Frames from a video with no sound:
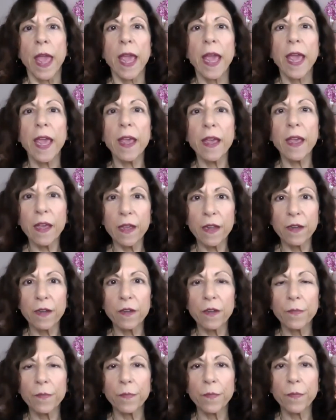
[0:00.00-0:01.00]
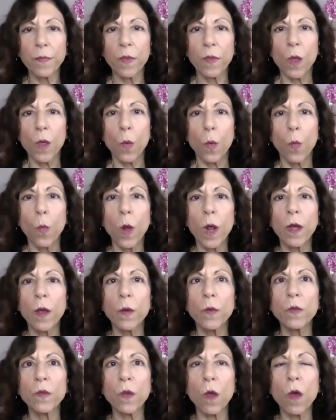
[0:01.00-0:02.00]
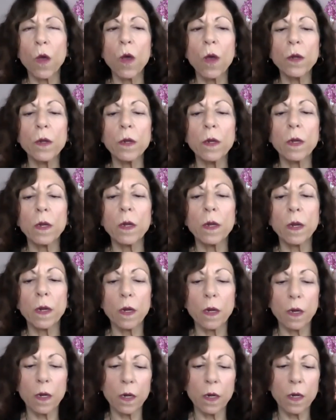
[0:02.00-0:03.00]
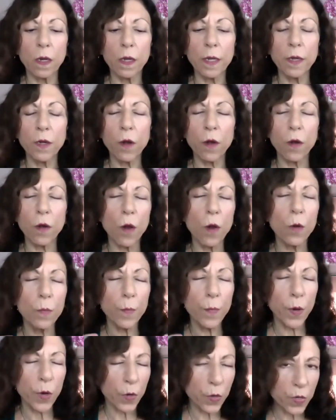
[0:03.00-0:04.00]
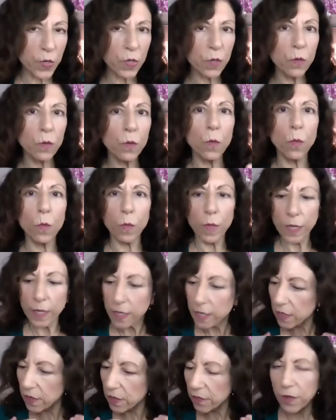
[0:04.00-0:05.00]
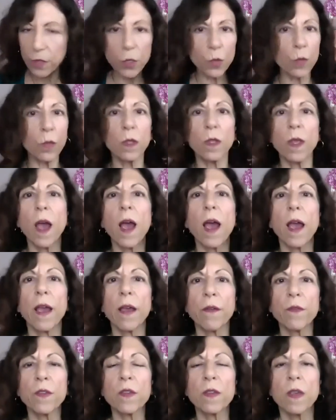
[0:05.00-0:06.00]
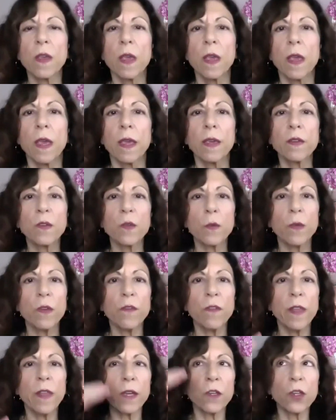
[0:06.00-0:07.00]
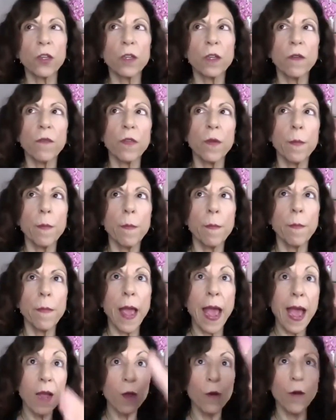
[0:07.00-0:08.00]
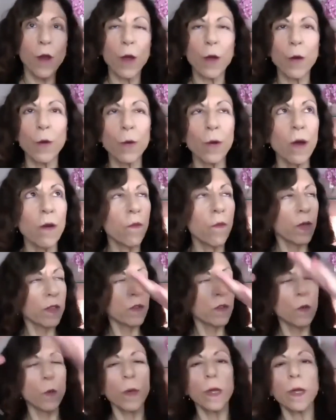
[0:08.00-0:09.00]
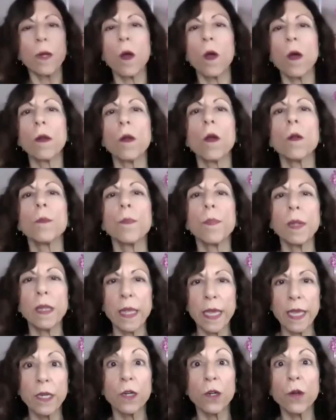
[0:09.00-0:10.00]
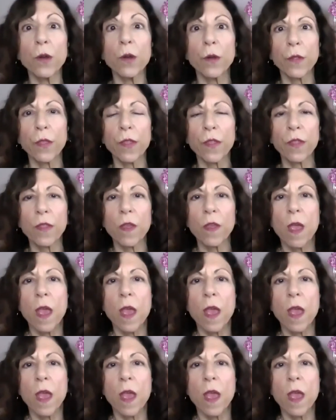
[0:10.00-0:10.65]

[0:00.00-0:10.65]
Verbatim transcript: And what goes on in our own personal, individual lives is a reflection of the macro of what's going on planet Earth.